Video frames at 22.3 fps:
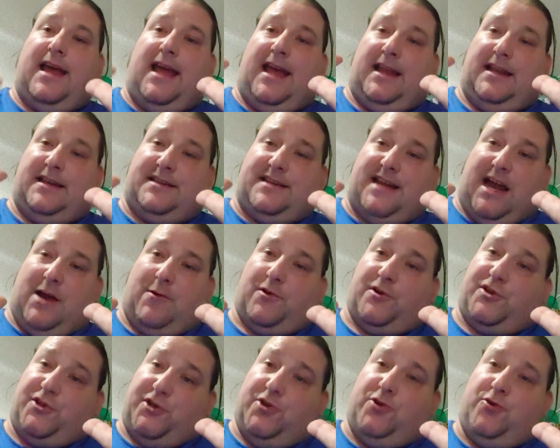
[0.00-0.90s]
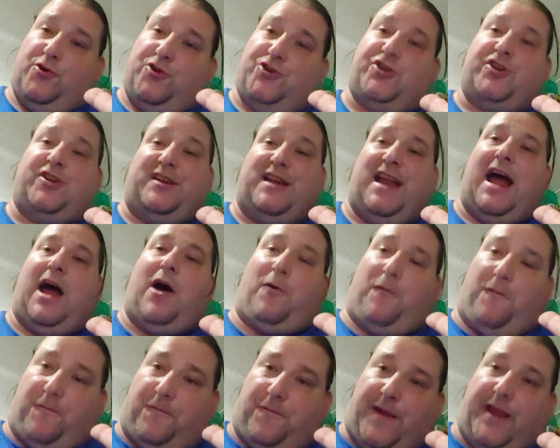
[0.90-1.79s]
and Tower 2 should
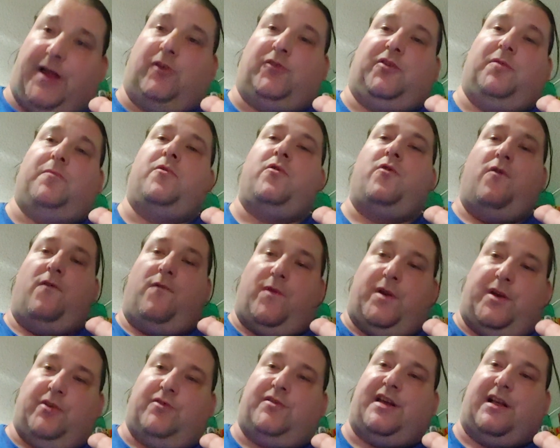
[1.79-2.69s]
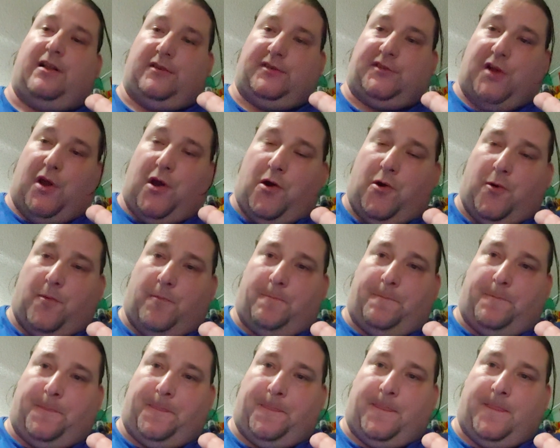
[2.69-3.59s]
now fail to move when you tell it to
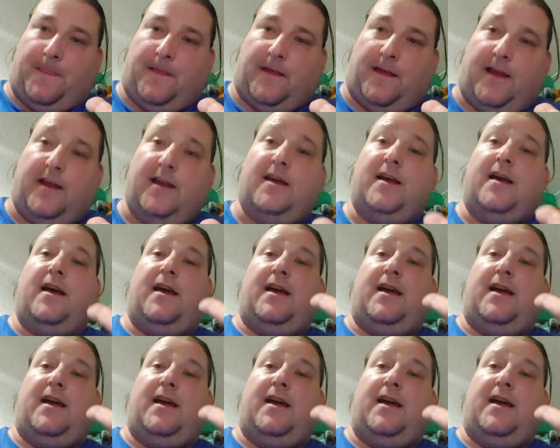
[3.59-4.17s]
home. Okay?